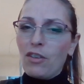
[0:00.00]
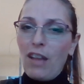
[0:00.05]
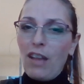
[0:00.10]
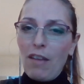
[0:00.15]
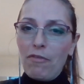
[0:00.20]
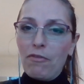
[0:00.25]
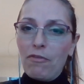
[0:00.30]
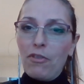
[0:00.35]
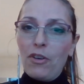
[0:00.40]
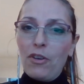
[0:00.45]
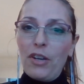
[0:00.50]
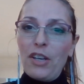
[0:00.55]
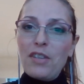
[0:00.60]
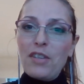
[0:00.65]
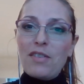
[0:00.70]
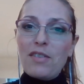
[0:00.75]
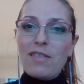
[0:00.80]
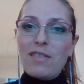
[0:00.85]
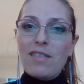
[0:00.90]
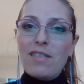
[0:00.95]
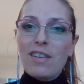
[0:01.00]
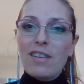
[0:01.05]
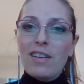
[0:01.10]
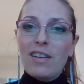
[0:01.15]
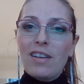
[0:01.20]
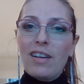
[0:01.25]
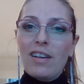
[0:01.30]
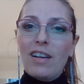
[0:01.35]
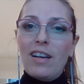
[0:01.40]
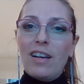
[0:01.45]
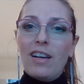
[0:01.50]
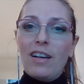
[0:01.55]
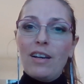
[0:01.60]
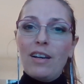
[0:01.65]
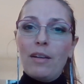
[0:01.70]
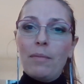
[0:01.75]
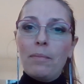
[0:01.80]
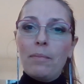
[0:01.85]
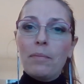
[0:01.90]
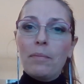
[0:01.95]
that voice,
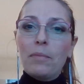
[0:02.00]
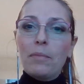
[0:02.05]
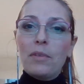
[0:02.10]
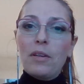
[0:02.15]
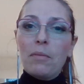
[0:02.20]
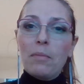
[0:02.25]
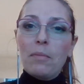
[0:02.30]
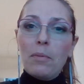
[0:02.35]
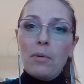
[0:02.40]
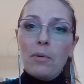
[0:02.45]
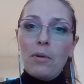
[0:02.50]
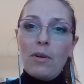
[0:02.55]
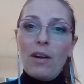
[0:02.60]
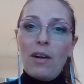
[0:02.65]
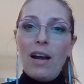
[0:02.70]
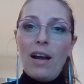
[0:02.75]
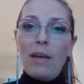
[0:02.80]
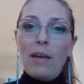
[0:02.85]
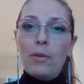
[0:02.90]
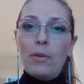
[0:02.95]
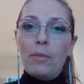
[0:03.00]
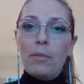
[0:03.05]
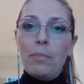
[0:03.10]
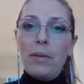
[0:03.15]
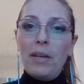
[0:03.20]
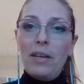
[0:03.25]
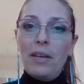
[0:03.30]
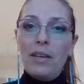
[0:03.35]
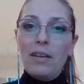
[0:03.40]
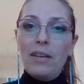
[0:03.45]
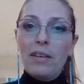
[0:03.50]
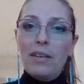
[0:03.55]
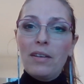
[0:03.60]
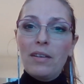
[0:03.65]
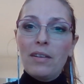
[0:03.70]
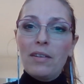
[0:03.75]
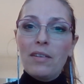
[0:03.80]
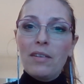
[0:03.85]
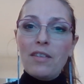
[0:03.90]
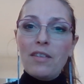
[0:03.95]
the more I would be
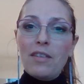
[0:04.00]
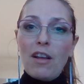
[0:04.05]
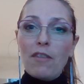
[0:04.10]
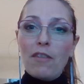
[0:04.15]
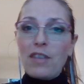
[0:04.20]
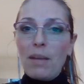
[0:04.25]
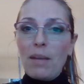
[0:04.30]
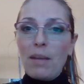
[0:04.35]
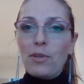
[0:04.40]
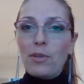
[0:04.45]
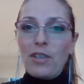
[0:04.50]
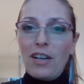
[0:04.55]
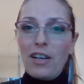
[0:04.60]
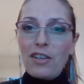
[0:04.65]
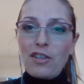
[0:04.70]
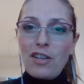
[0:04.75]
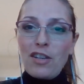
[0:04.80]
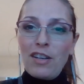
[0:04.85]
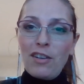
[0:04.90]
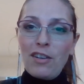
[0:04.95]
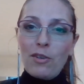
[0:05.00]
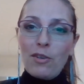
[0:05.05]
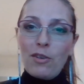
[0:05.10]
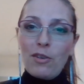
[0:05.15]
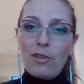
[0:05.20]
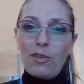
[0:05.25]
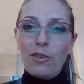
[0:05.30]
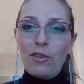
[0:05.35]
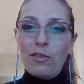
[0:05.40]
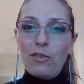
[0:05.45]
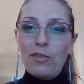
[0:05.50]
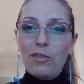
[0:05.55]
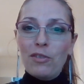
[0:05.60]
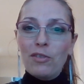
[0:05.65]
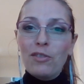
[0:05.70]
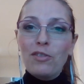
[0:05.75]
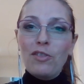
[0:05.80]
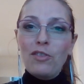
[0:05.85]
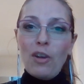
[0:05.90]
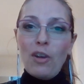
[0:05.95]
self-sabotaging or
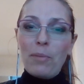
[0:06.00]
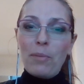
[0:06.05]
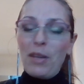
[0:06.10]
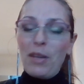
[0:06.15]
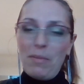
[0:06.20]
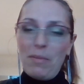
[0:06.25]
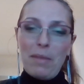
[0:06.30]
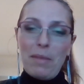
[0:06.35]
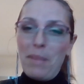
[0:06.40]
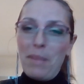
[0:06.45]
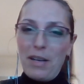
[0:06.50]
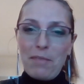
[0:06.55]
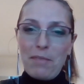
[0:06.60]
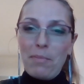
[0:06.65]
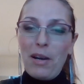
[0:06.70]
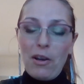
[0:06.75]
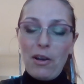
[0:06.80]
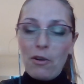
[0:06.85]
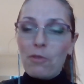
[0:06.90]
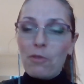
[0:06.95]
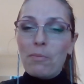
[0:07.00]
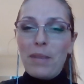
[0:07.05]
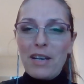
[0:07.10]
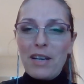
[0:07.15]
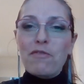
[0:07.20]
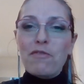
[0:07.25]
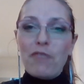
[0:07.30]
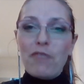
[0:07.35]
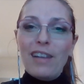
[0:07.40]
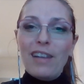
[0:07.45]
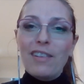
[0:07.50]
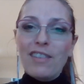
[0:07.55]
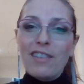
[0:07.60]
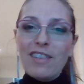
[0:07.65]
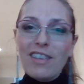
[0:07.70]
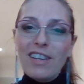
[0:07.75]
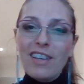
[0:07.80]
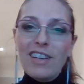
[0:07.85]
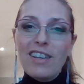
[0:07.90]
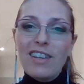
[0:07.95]
not being my own best friend.
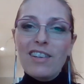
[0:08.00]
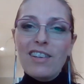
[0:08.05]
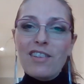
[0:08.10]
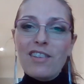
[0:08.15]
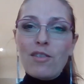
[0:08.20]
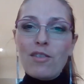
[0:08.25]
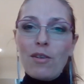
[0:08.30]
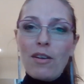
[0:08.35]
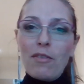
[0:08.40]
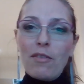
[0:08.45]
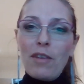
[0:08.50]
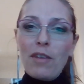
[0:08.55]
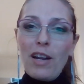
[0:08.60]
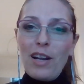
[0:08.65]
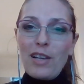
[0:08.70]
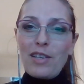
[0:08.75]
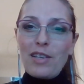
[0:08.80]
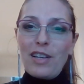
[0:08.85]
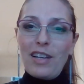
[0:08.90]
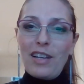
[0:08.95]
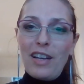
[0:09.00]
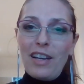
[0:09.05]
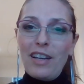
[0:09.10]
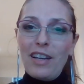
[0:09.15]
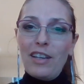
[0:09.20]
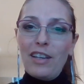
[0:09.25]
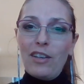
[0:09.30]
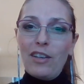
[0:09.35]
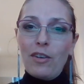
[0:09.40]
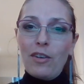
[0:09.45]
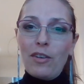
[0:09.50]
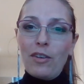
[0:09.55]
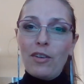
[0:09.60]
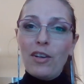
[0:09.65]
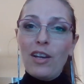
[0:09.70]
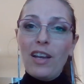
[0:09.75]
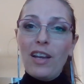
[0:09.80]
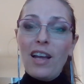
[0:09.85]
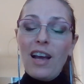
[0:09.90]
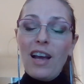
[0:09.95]
So I realized that
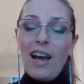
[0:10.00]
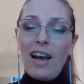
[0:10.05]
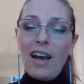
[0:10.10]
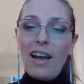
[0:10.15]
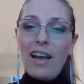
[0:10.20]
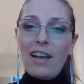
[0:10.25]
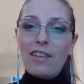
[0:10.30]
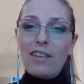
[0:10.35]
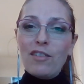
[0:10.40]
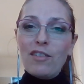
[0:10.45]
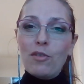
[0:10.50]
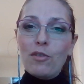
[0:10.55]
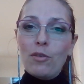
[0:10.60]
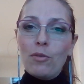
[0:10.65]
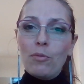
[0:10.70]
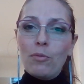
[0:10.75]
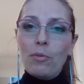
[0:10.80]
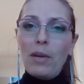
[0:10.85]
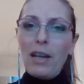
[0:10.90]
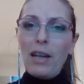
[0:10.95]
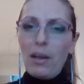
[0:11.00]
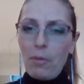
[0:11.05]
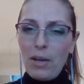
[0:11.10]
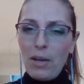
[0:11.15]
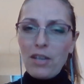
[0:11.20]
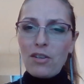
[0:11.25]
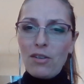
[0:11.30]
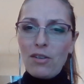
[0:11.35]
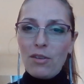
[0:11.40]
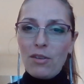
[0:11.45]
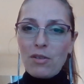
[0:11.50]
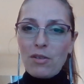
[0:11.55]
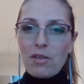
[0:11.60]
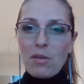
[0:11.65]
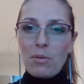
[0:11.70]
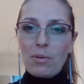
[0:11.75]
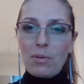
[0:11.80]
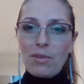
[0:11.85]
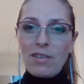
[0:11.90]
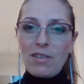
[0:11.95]
I had to really question those
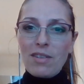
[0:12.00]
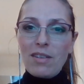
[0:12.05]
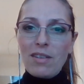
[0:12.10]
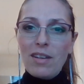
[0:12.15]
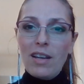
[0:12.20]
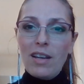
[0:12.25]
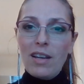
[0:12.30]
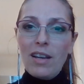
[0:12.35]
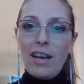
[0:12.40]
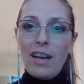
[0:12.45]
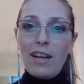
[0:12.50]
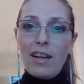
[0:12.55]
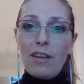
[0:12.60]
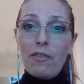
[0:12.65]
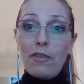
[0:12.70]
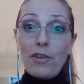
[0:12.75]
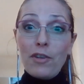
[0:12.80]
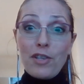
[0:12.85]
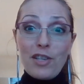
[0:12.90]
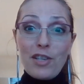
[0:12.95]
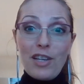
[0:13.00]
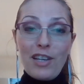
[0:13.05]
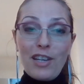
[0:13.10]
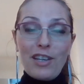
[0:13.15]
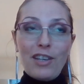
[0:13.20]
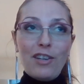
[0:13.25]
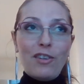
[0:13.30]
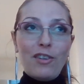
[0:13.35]
thoughts. And the first thing,